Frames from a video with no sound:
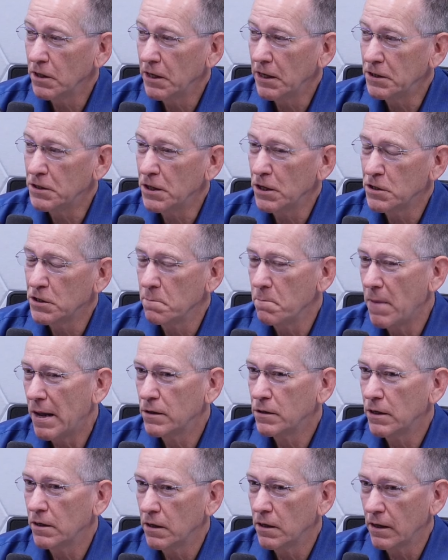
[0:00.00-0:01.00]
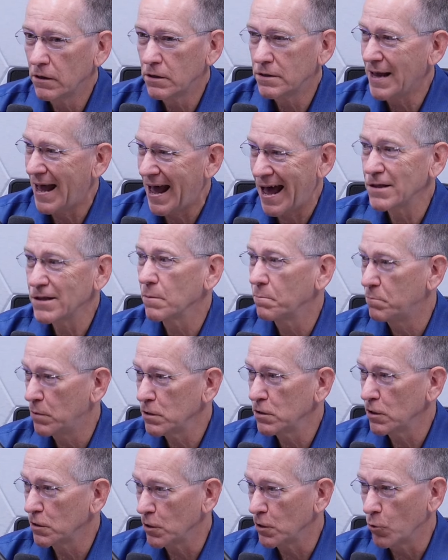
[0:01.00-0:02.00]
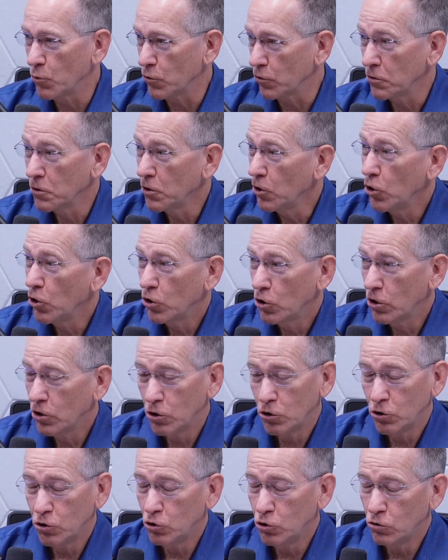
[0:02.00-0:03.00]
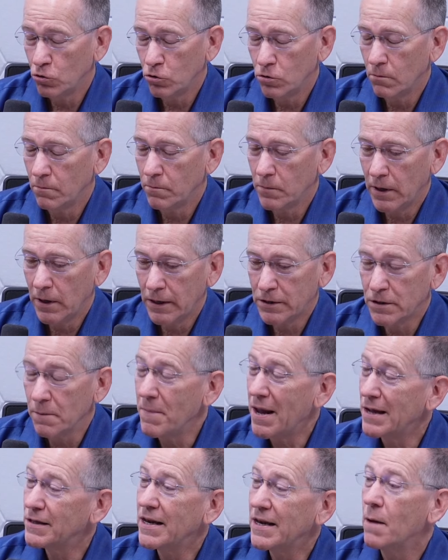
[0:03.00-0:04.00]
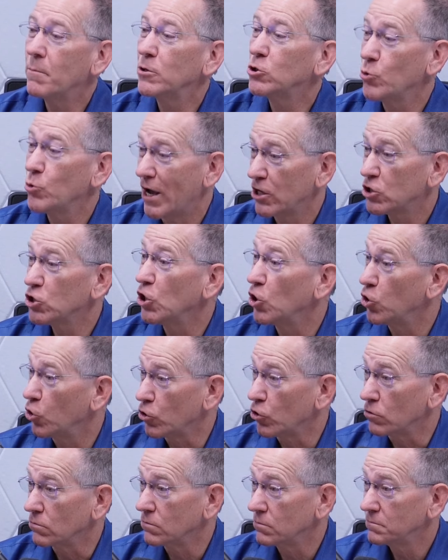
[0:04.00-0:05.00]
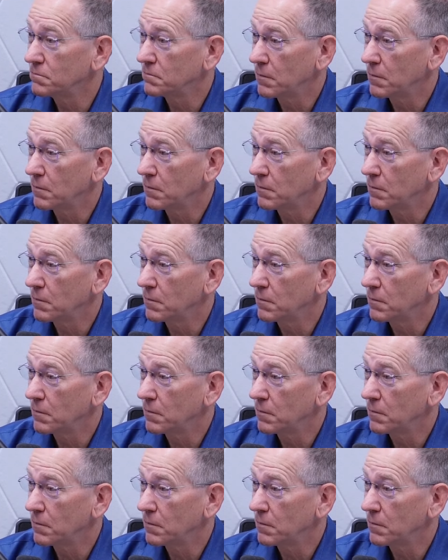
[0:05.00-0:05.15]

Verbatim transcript: it, it's amazing, because as a business owner, you, it's amazing how much you actually learn.